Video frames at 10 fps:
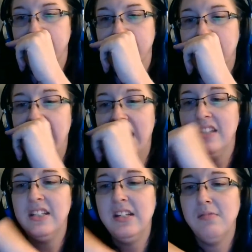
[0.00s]

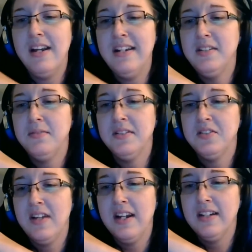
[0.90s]
Jesse, why'd you
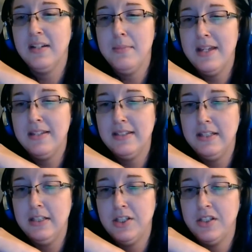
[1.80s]
retract the
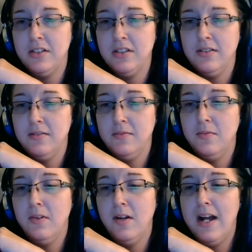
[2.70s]
message?
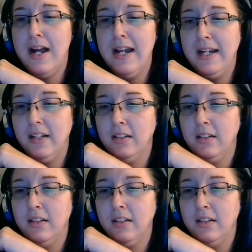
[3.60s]
Why?